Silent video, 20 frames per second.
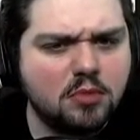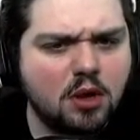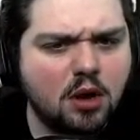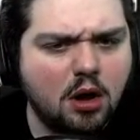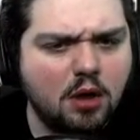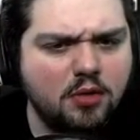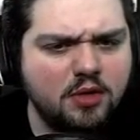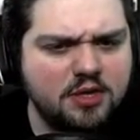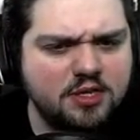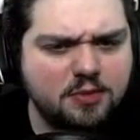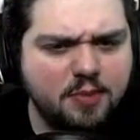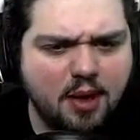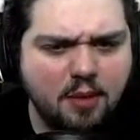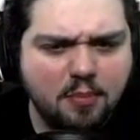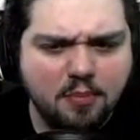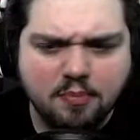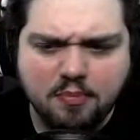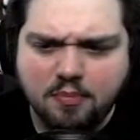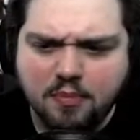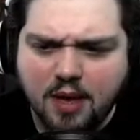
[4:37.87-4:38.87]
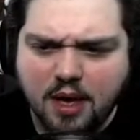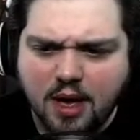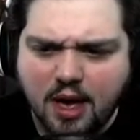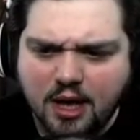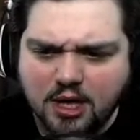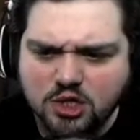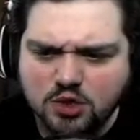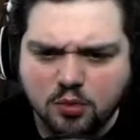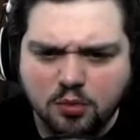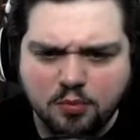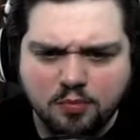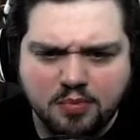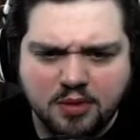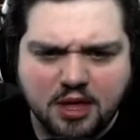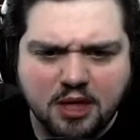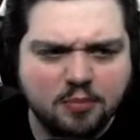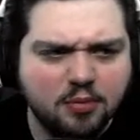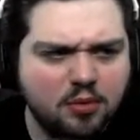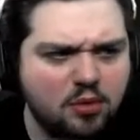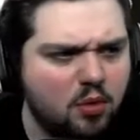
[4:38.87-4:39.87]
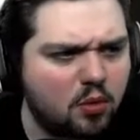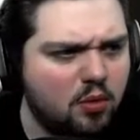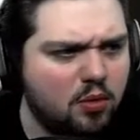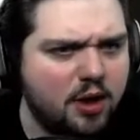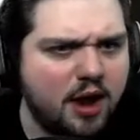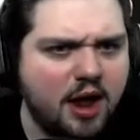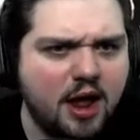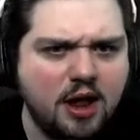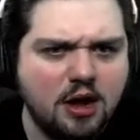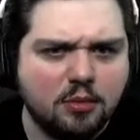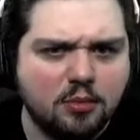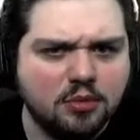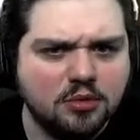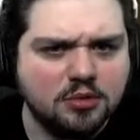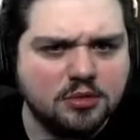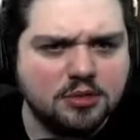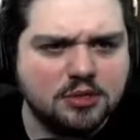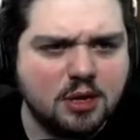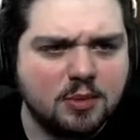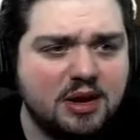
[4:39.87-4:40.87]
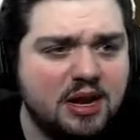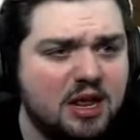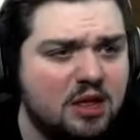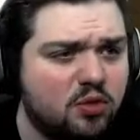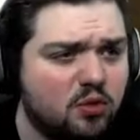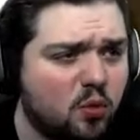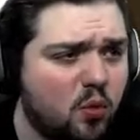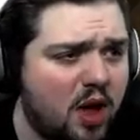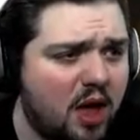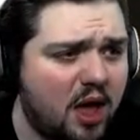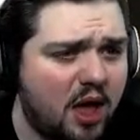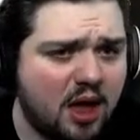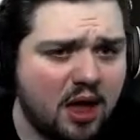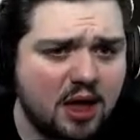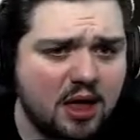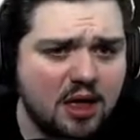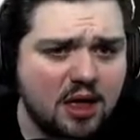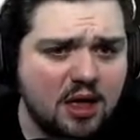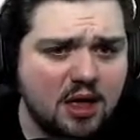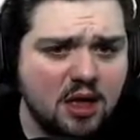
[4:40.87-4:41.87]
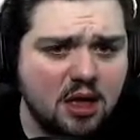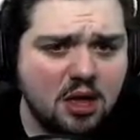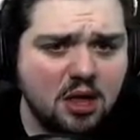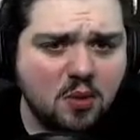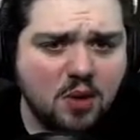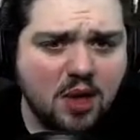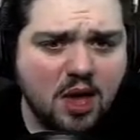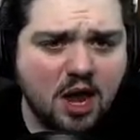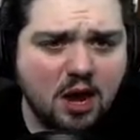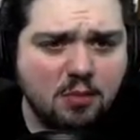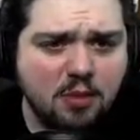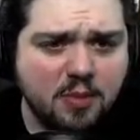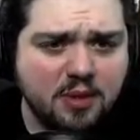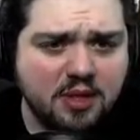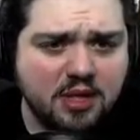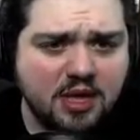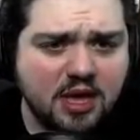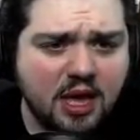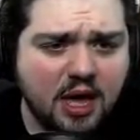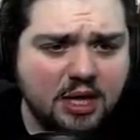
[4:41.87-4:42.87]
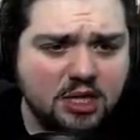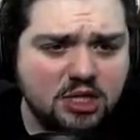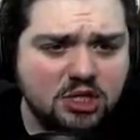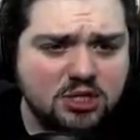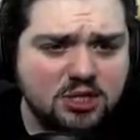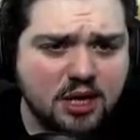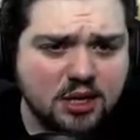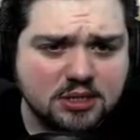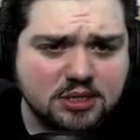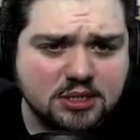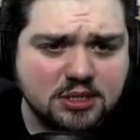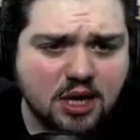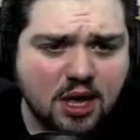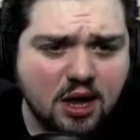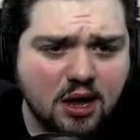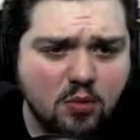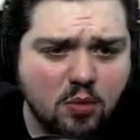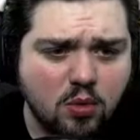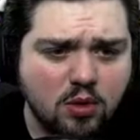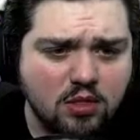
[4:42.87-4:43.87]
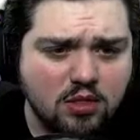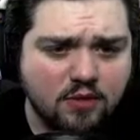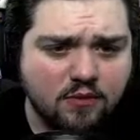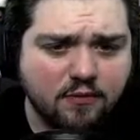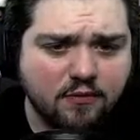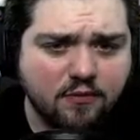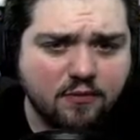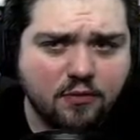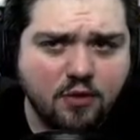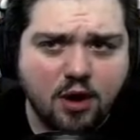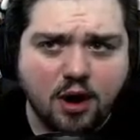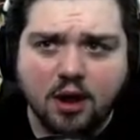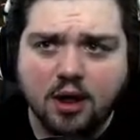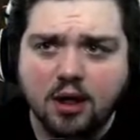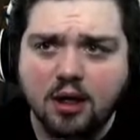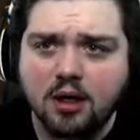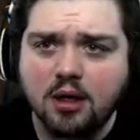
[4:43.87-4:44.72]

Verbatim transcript: Are these about actual people or animals? I mean, either way, we got them up in cages outside. What the frick?